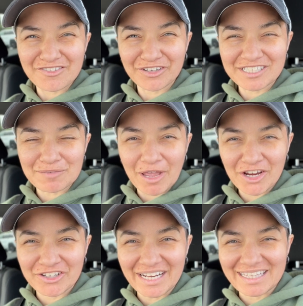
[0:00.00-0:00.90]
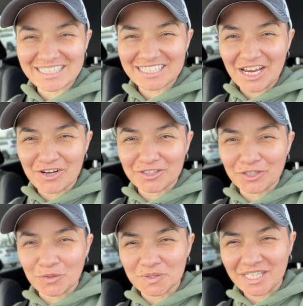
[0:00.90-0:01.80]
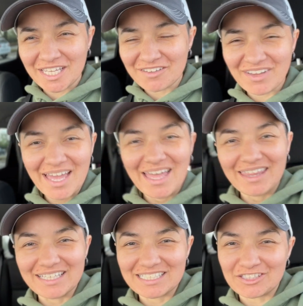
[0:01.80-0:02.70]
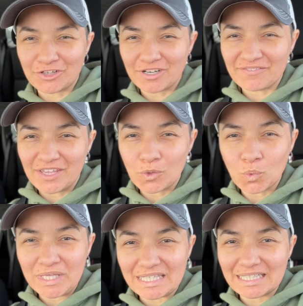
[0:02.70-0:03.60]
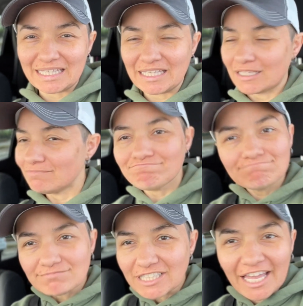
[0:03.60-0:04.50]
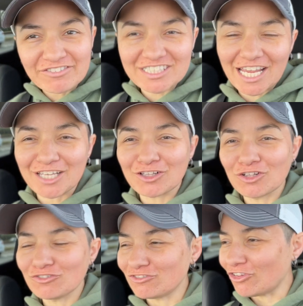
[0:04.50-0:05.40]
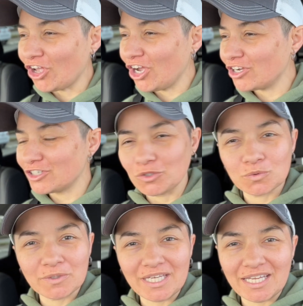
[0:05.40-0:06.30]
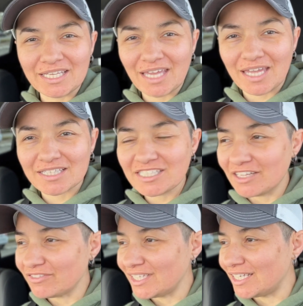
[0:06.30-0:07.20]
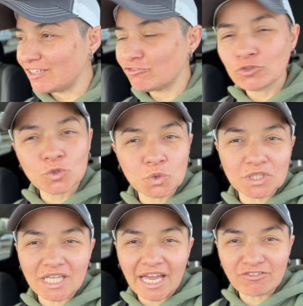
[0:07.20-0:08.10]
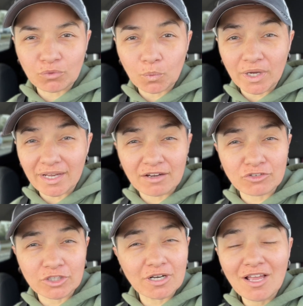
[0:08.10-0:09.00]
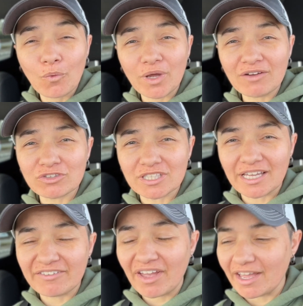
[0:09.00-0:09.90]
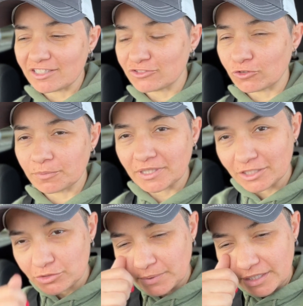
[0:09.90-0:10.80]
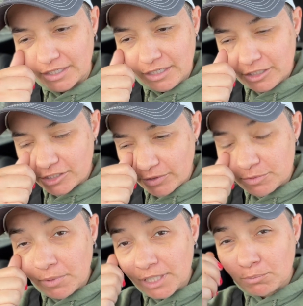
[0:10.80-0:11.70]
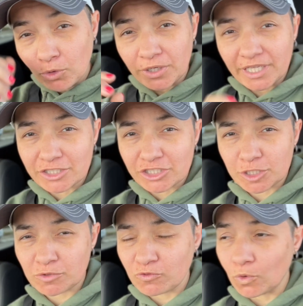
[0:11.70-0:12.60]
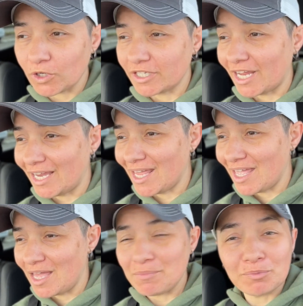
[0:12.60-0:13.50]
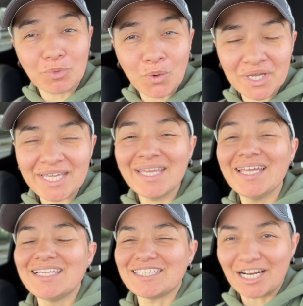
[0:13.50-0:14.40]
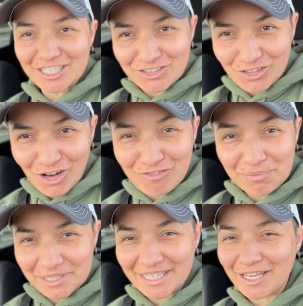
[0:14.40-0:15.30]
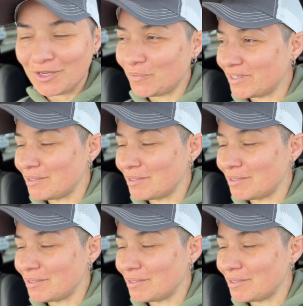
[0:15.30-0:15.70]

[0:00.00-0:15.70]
friends, I'm Erin and this is Erin Go Live. This is the start of a weekly lifestyle vlog, reading, activity, food, life, whatever life has for me this week. So it's Monday morning, it's just before 9 a.m. and boy, did I start off Monday with a